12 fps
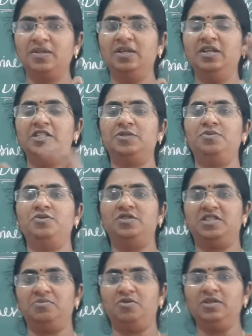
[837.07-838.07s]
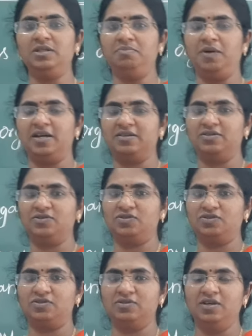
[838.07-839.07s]
disputes among the
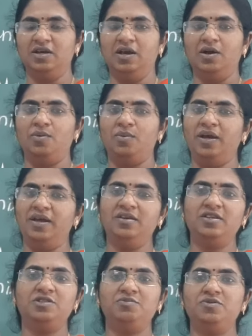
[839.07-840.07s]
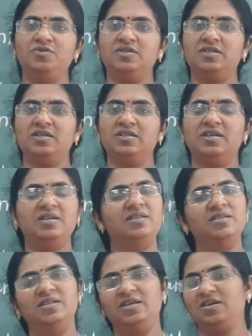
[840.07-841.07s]
partners. Where disputes are there,
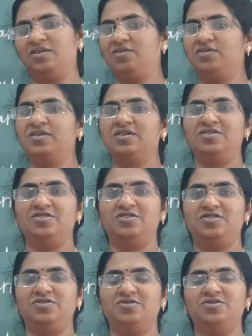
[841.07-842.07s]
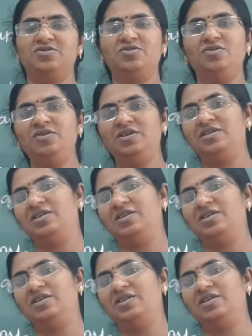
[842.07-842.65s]
they cannot continue. So it